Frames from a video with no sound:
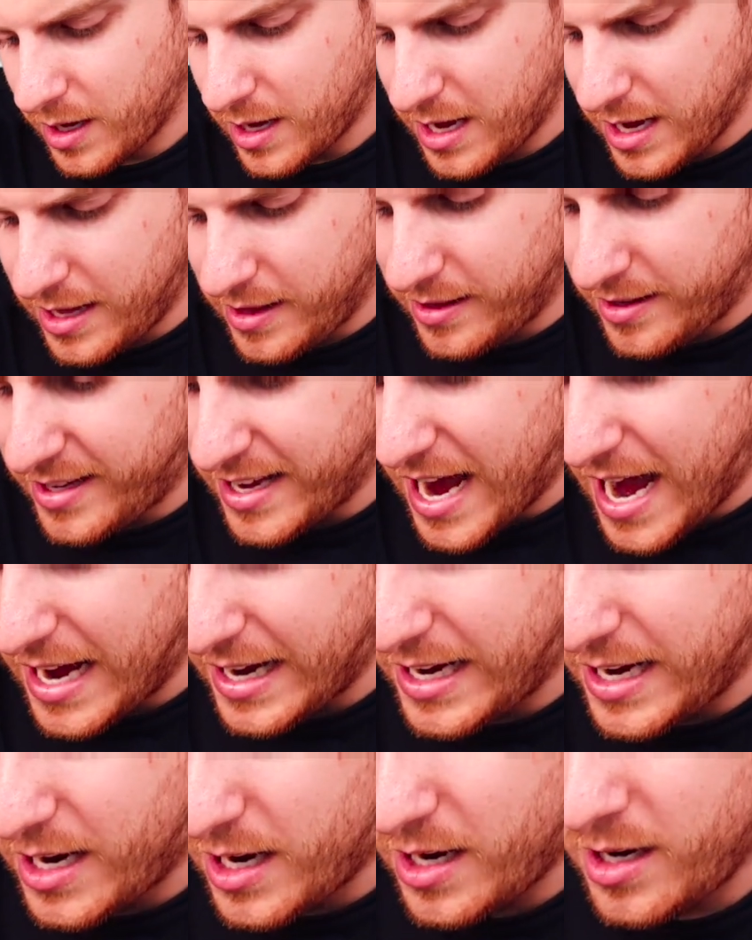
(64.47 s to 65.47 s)

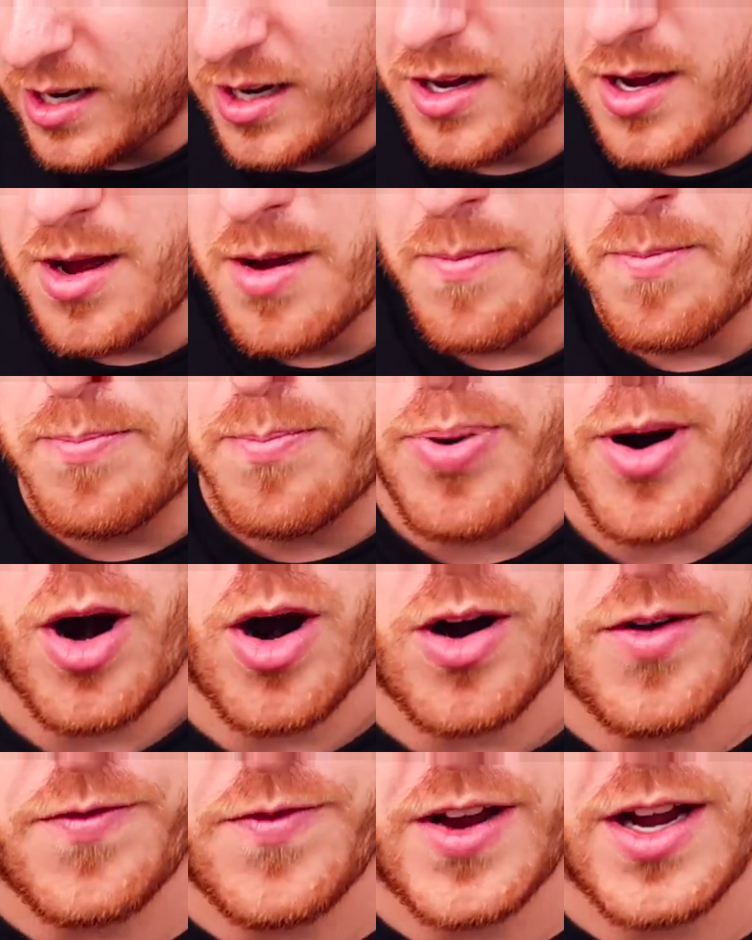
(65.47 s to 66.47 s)
inside here.
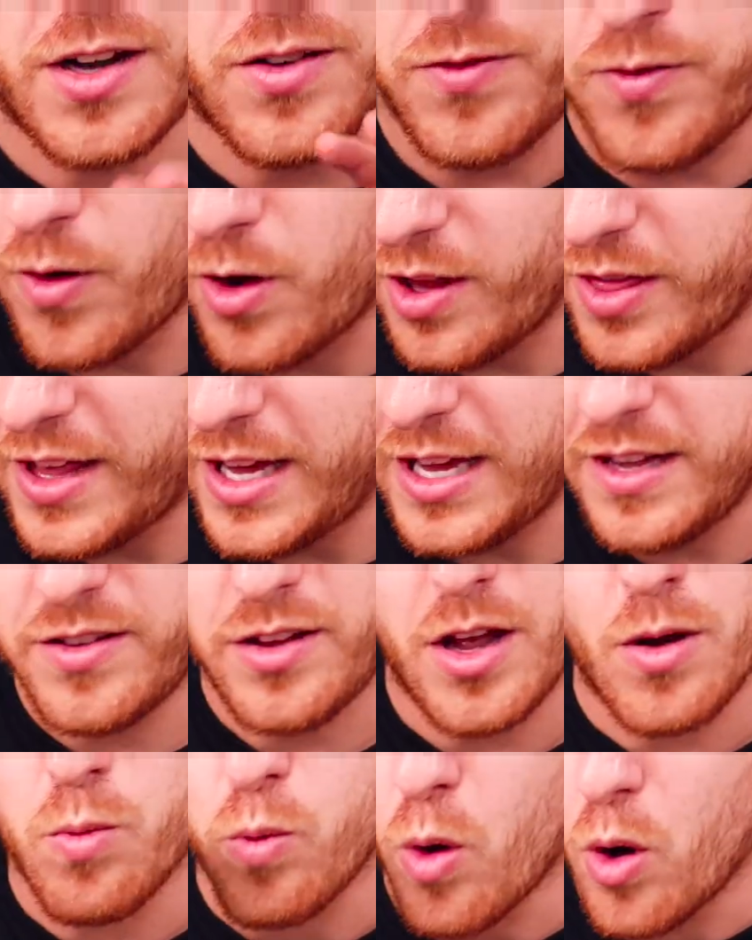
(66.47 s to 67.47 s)
Perfect for these,
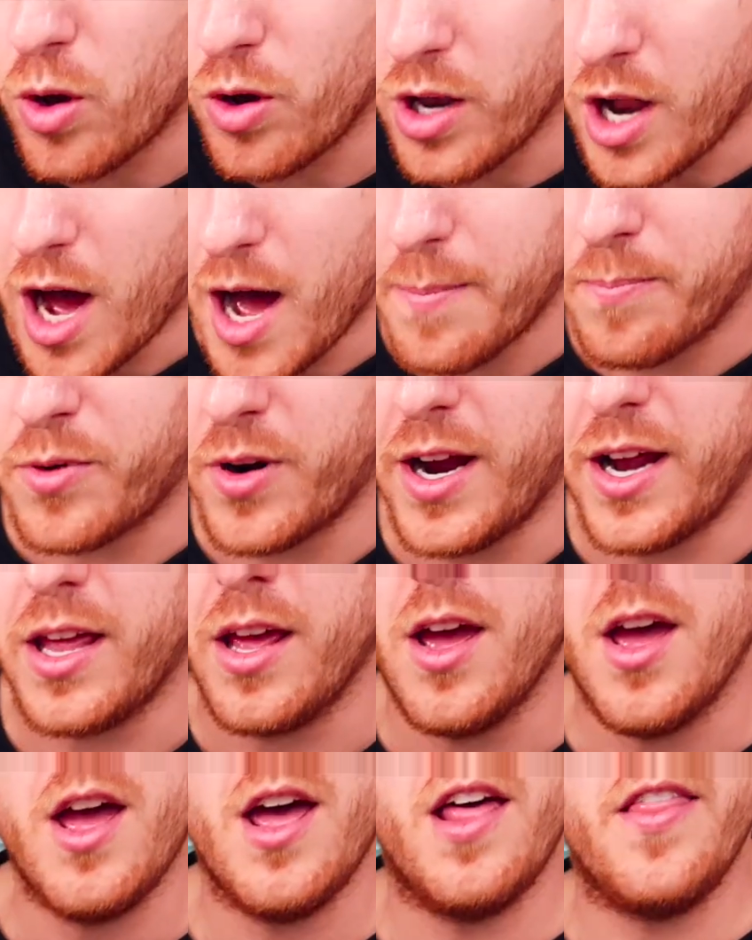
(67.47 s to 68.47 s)
it will not
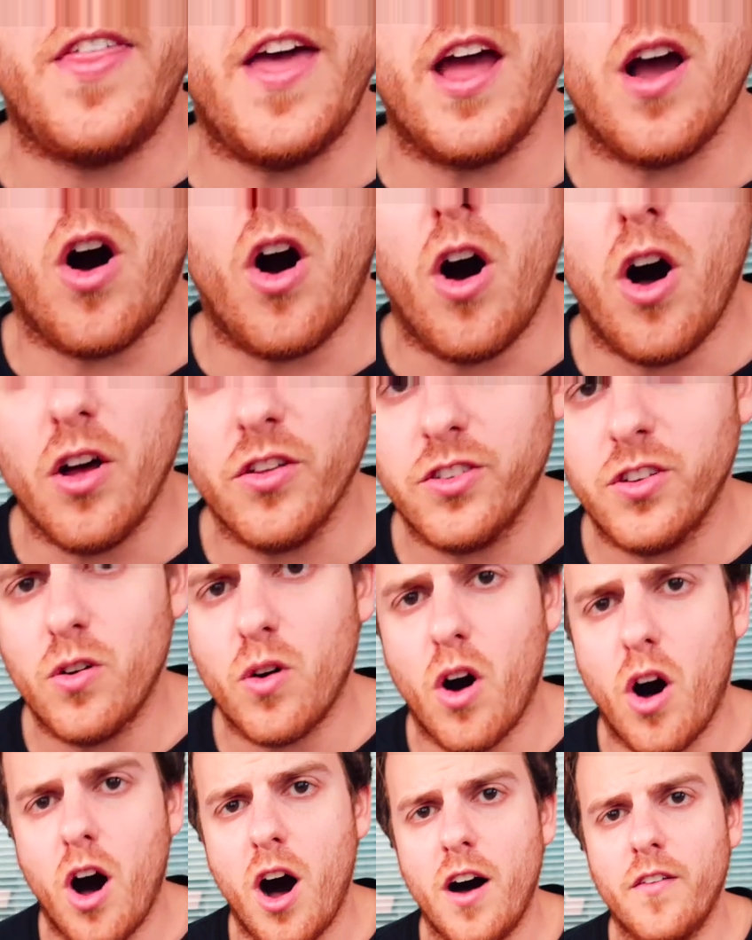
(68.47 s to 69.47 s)
break. They
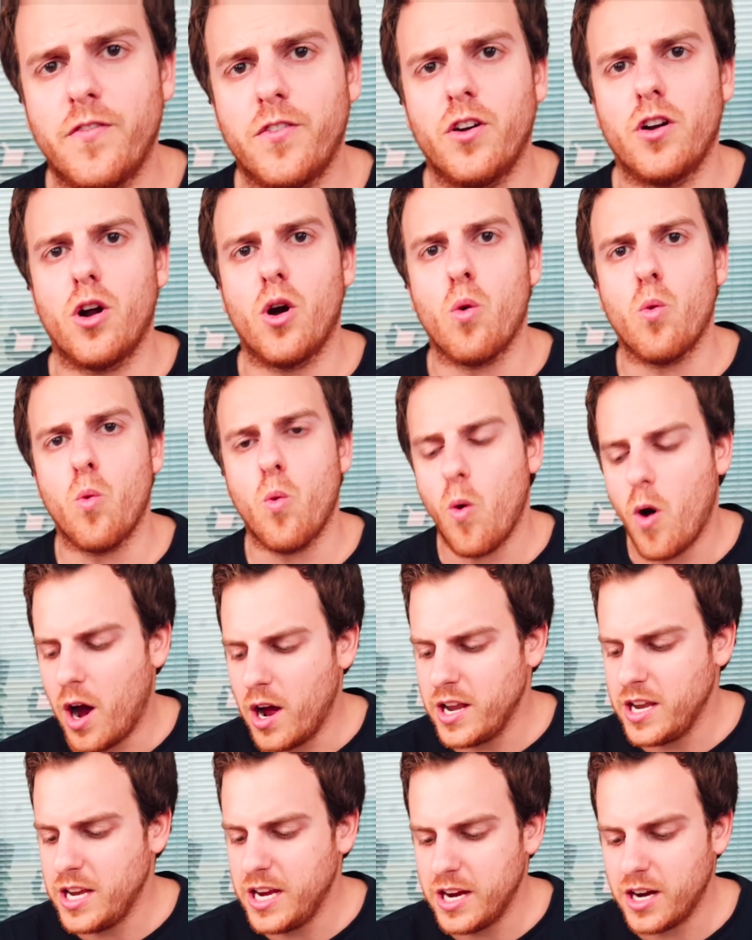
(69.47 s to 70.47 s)
also offer a
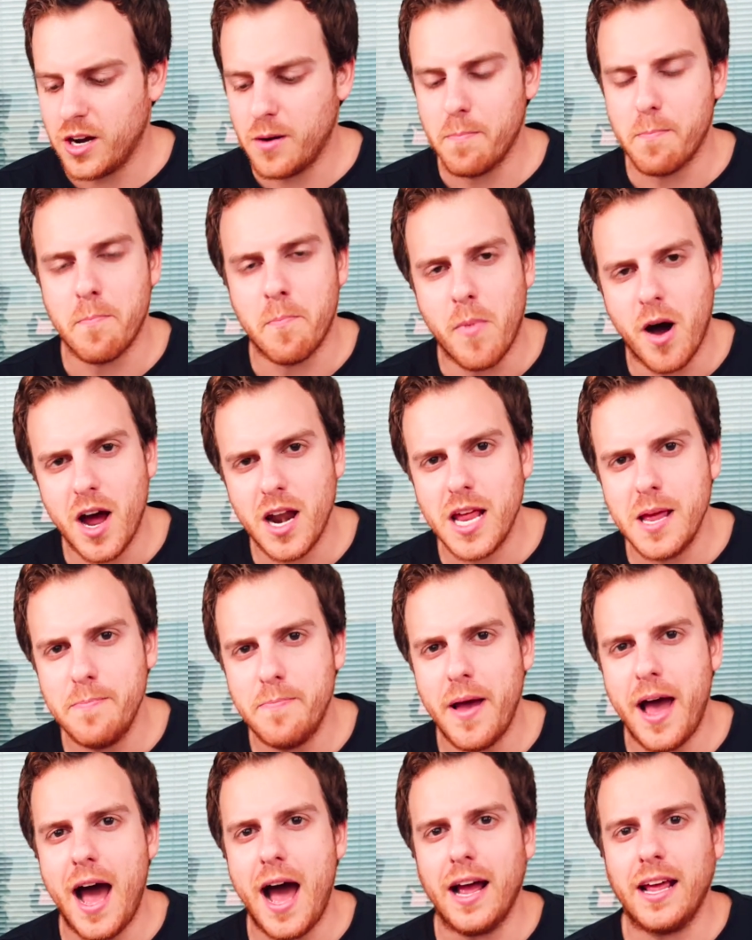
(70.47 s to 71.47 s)
one year money
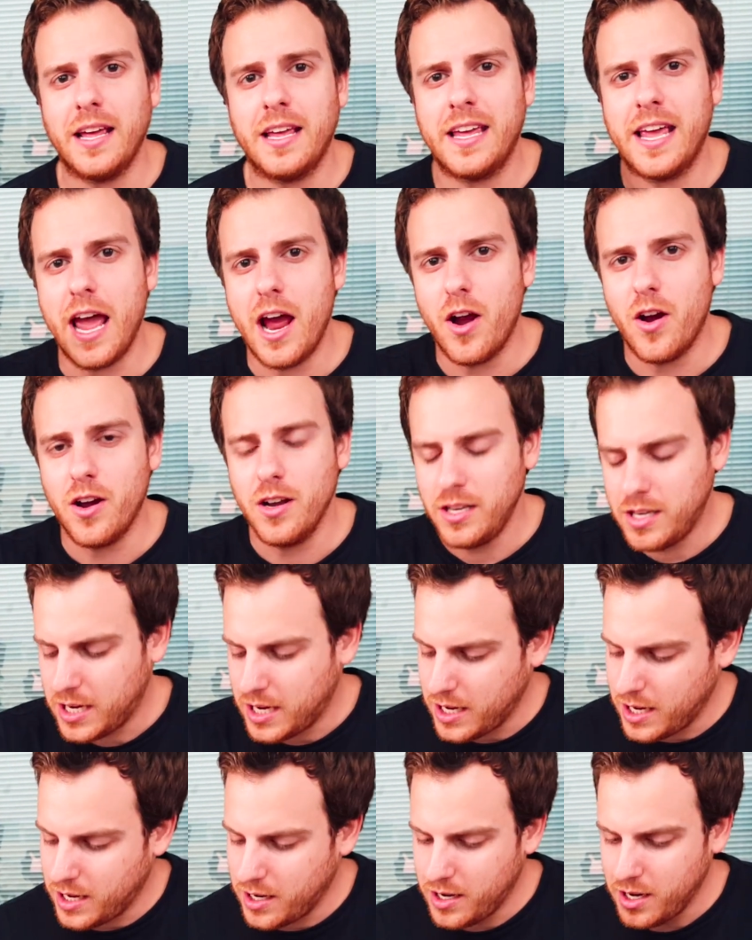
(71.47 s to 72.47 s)
back
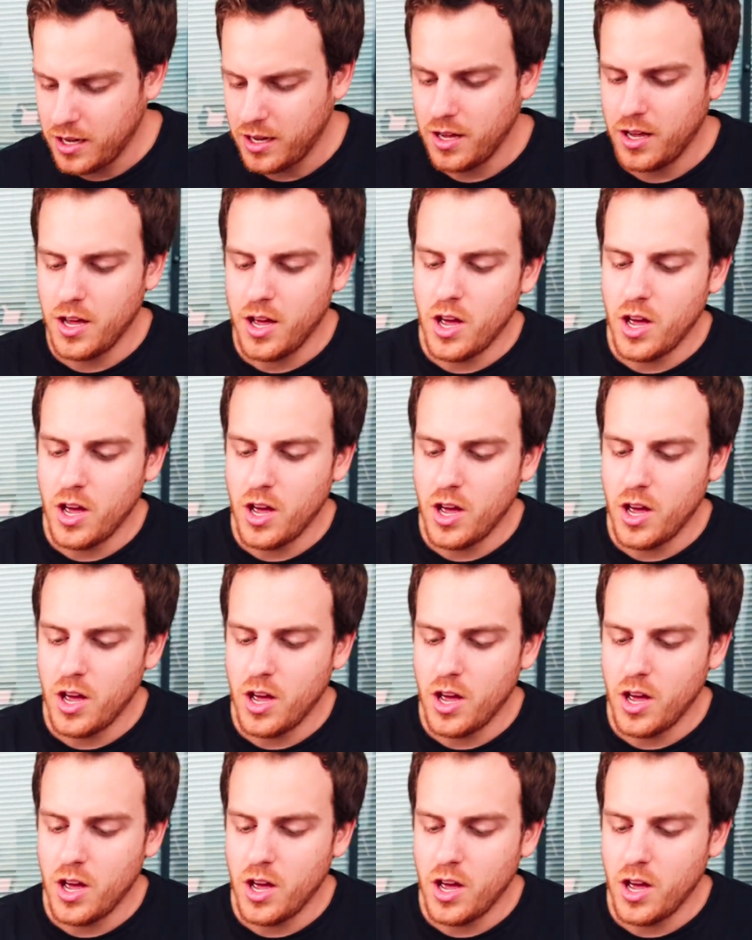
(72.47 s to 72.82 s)
guaranteed